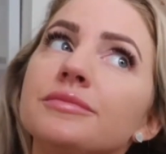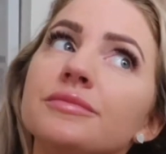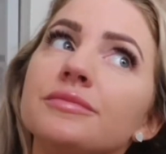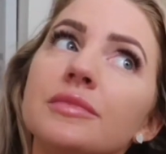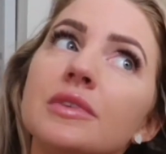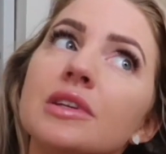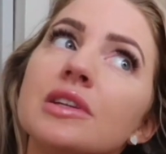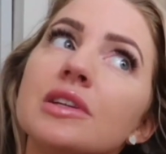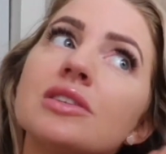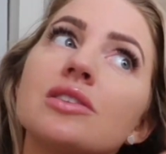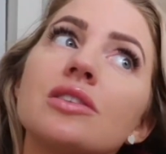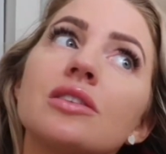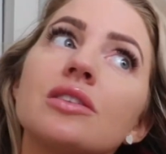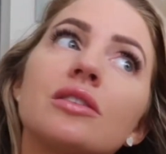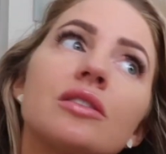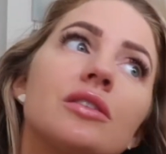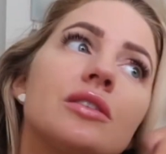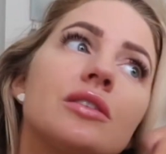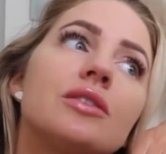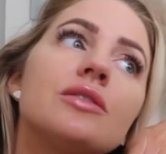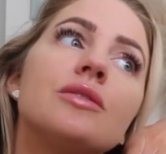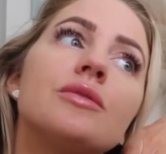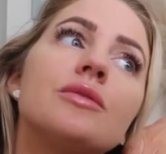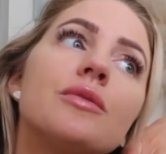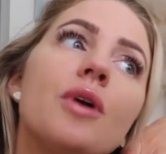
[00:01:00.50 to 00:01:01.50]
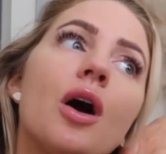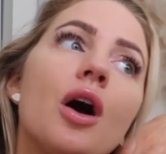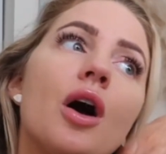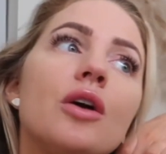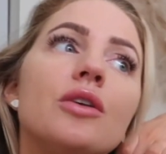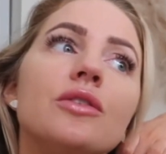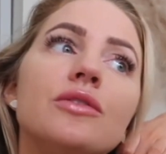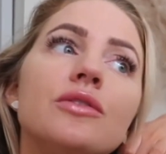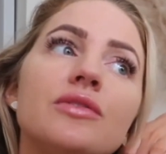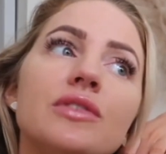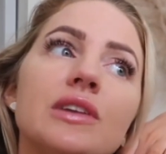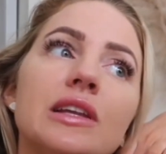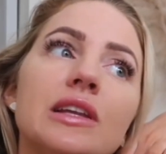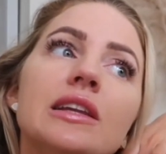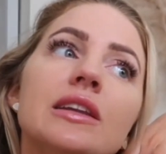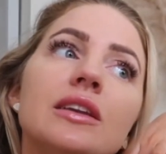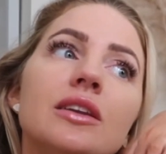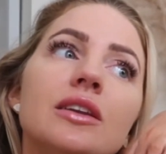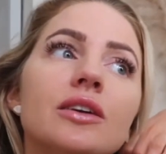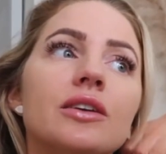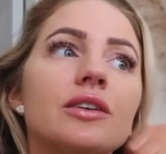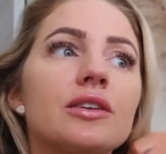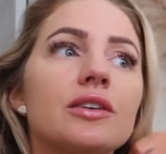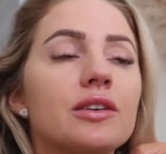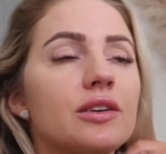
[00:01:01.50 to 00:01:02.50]
It should hopefully
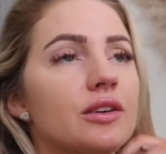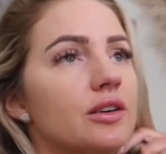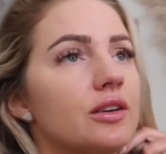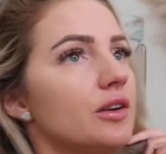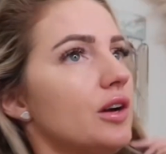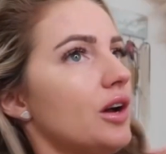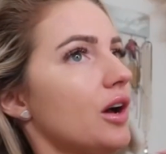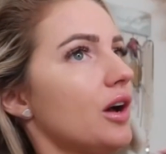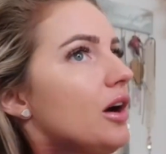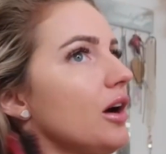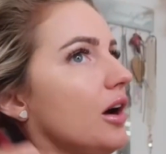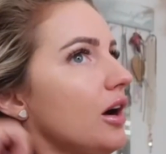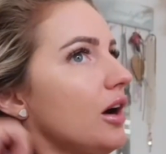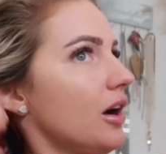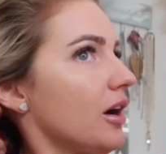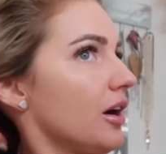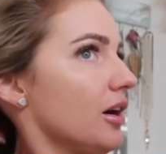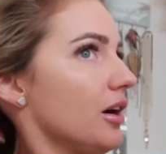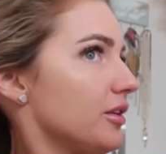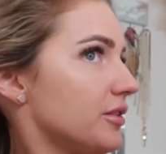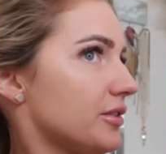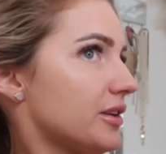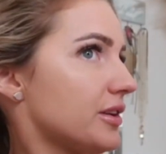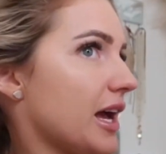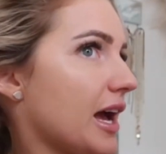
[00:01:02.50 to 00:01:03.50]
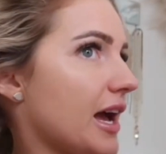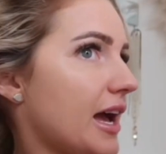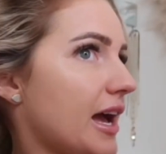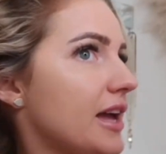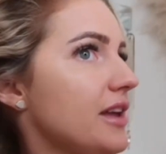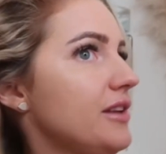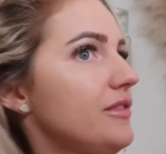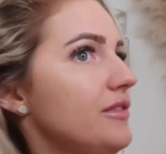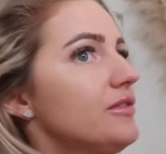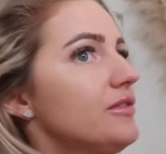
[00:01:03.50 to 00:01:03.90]
look okay